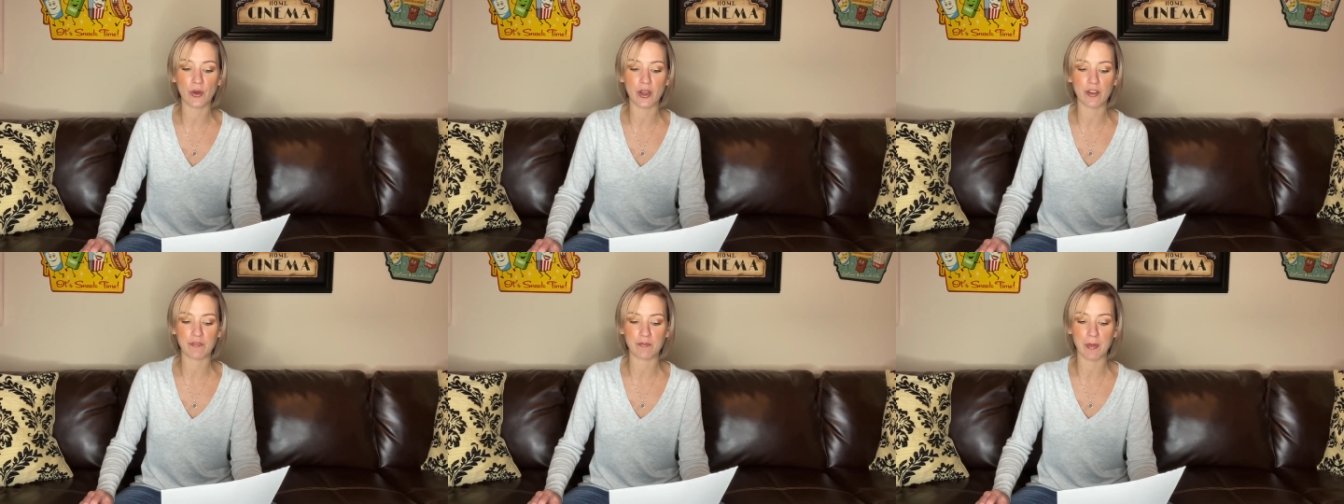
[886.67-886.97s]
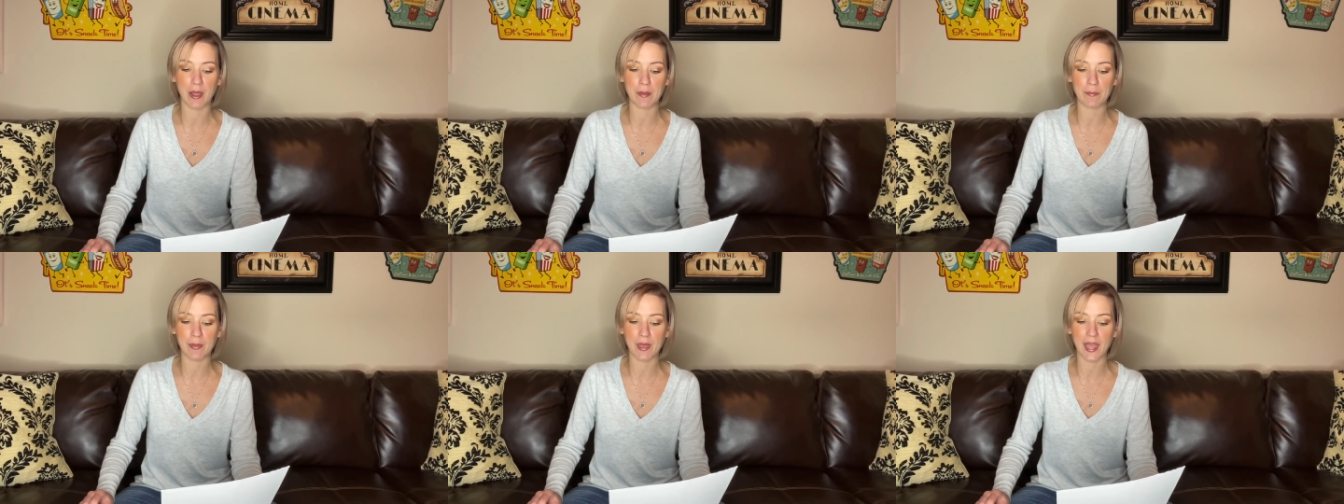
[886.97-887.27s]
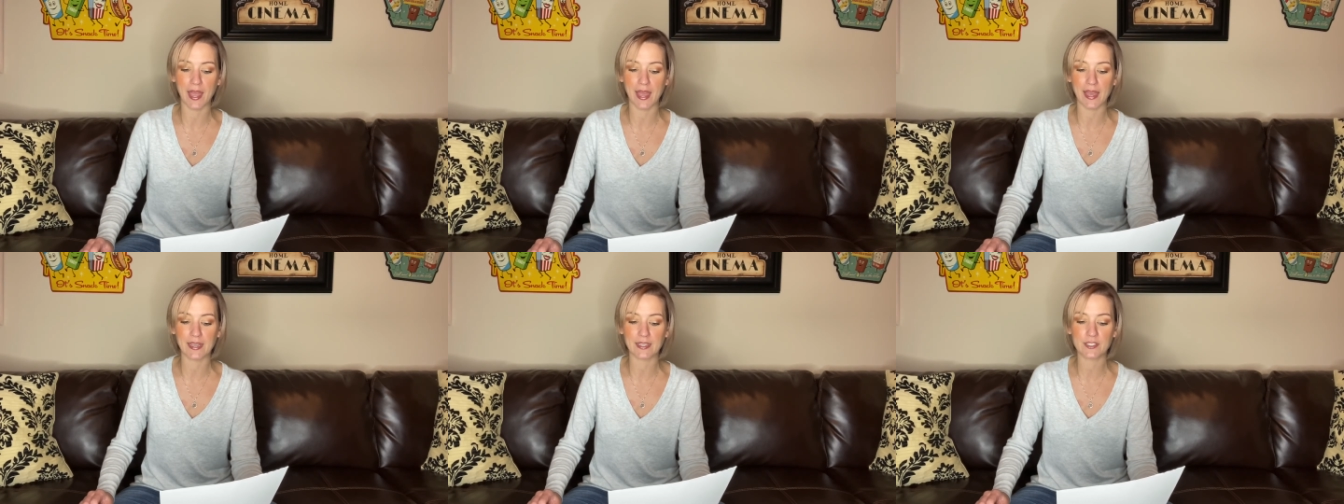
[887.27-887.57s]
of my
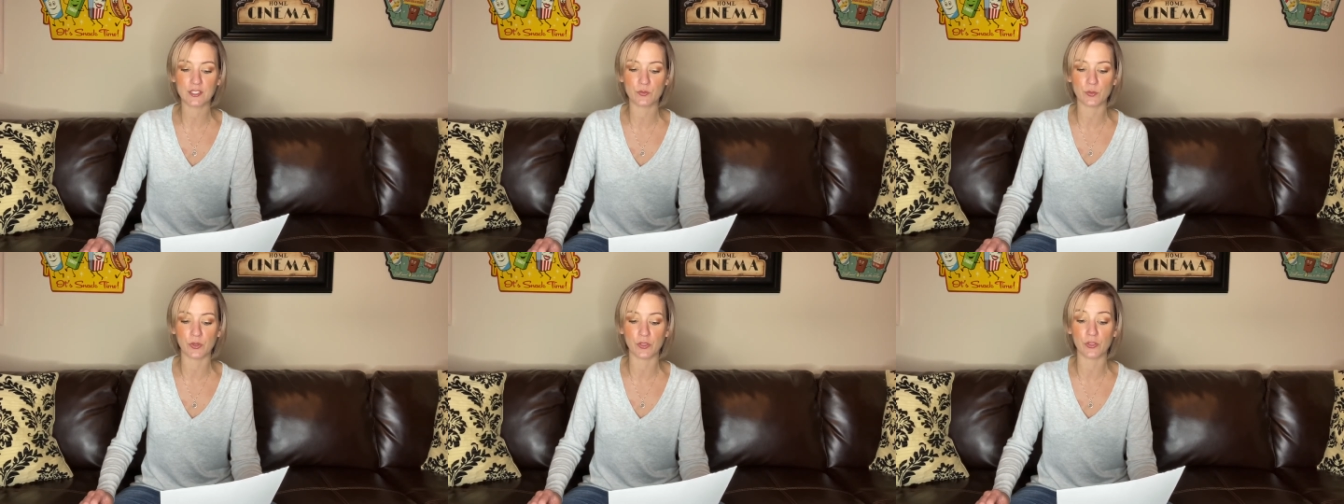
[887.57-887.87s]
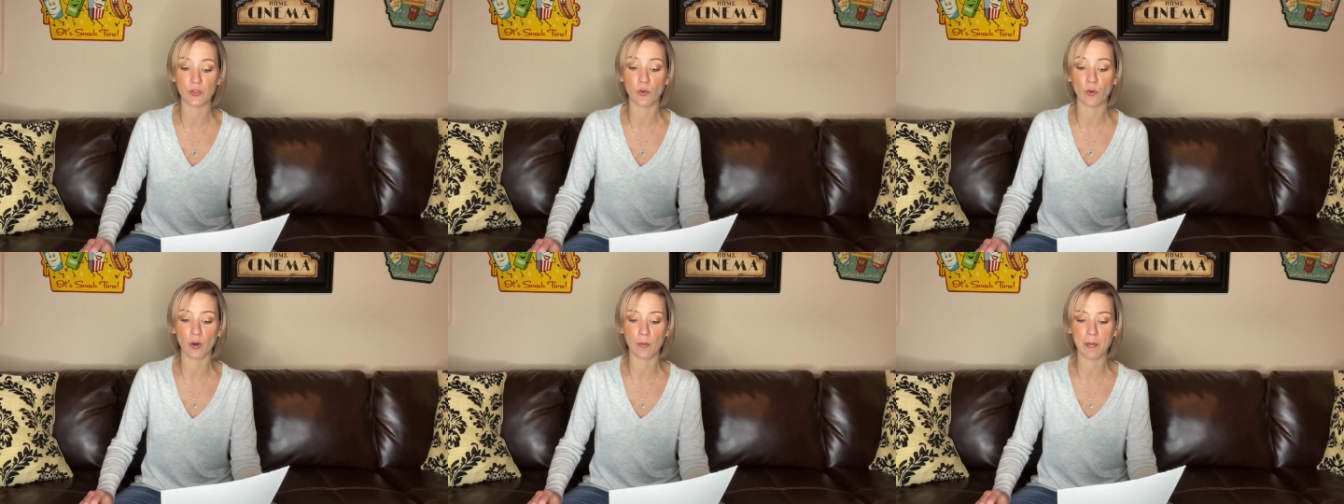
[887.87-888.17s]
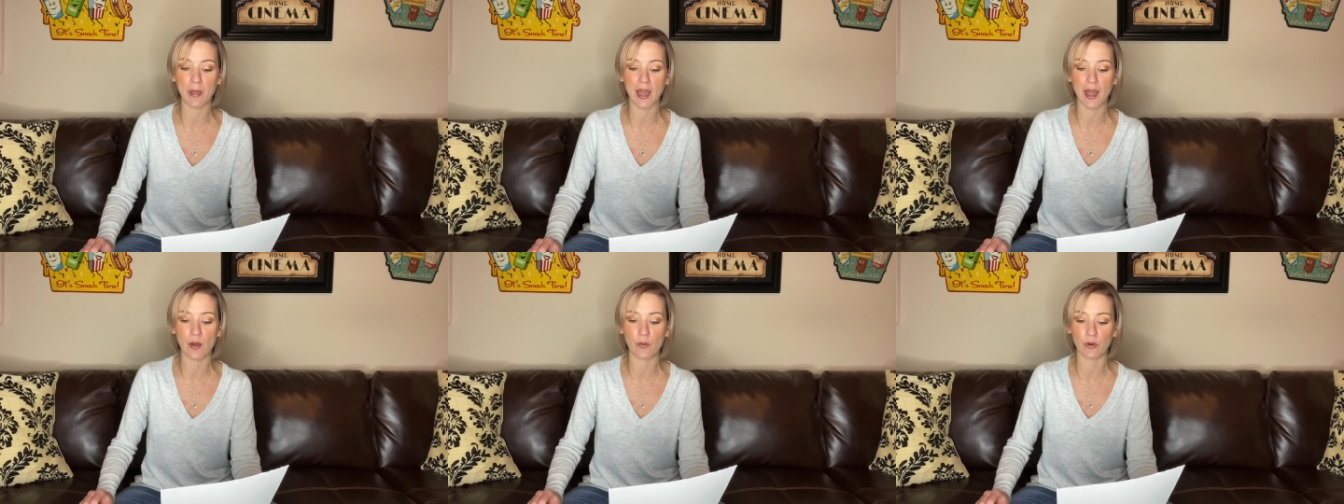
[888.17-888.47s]
past with your
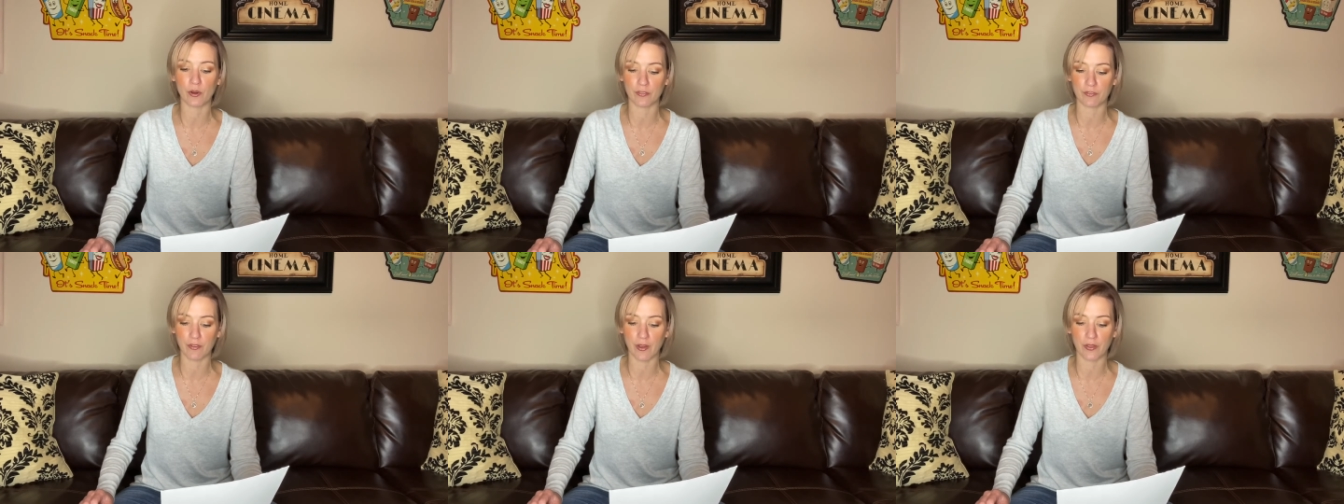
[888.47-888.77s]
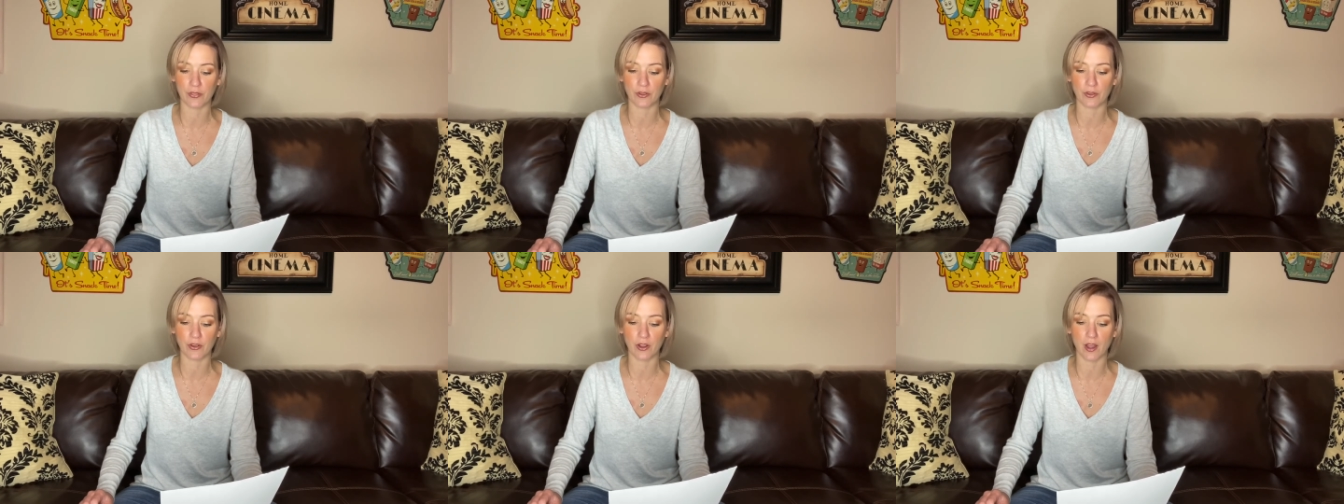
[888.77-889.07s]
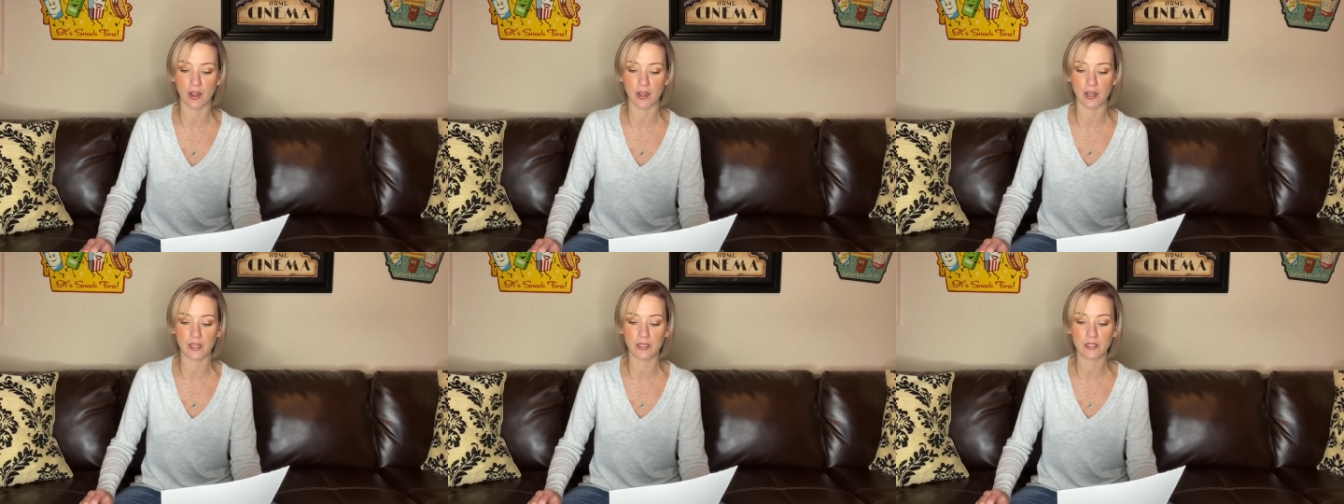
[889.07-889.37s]
power, Father
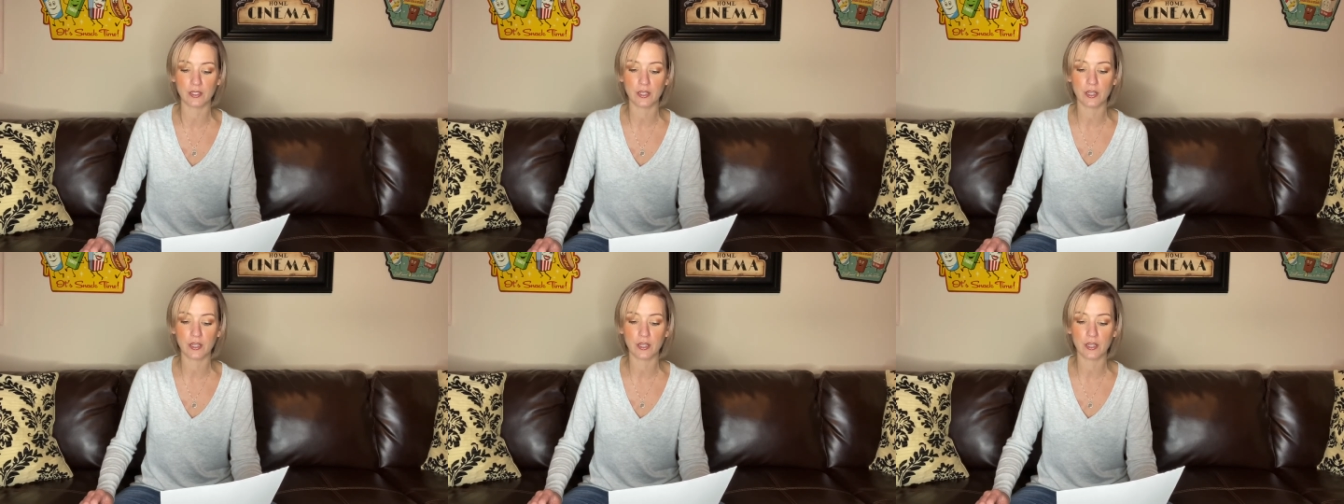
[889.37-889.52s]
God,